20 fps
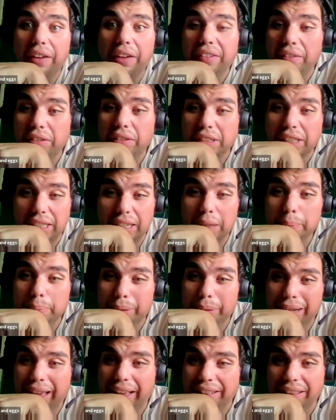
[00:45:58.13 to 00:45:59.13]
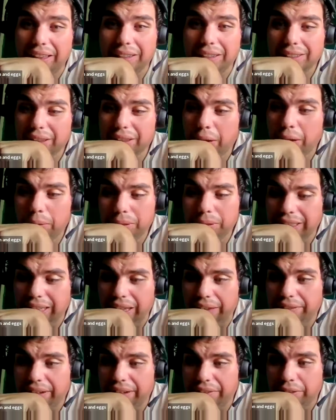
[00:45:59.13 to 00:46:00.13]
I've never seen it, but I think so because
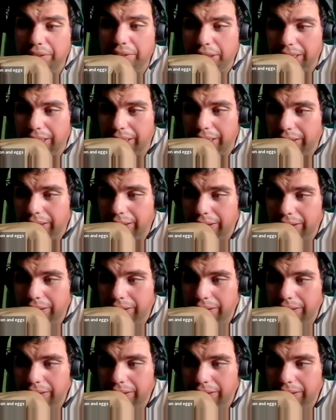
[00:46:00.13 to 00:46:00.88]
I've never seen it.